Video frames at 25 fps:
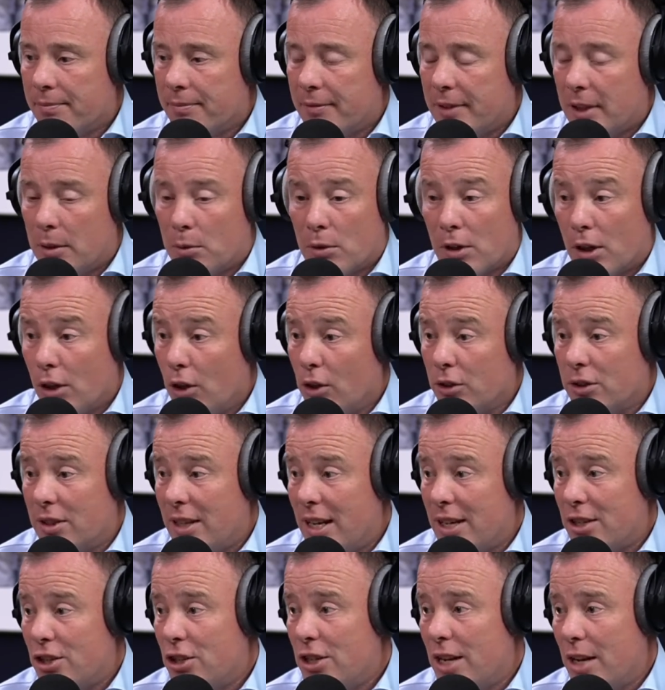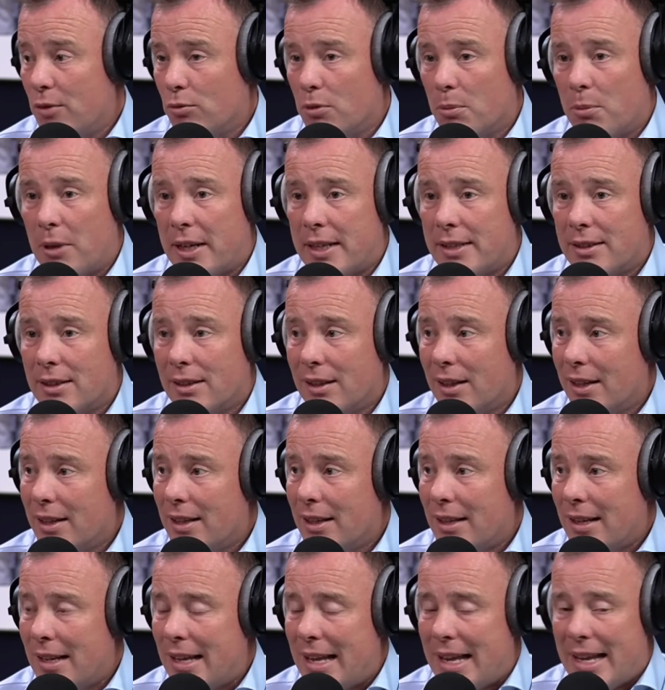lost their shit repeatedly.
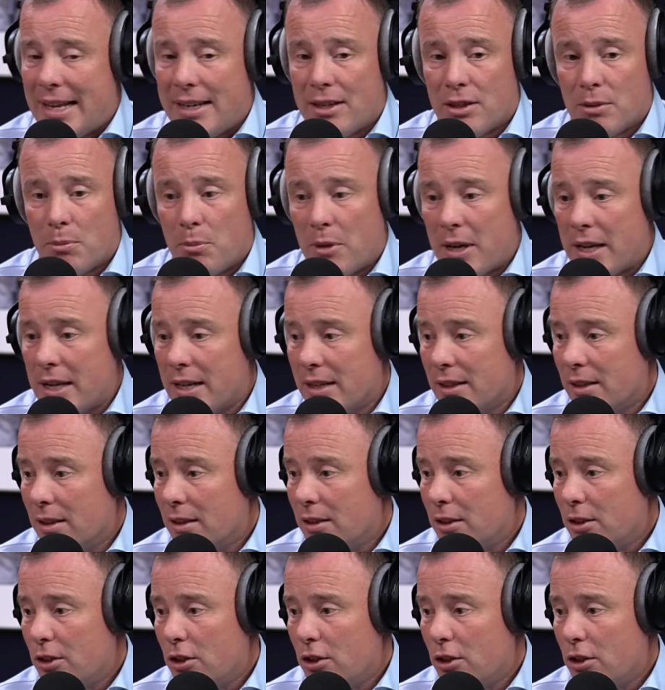He has been,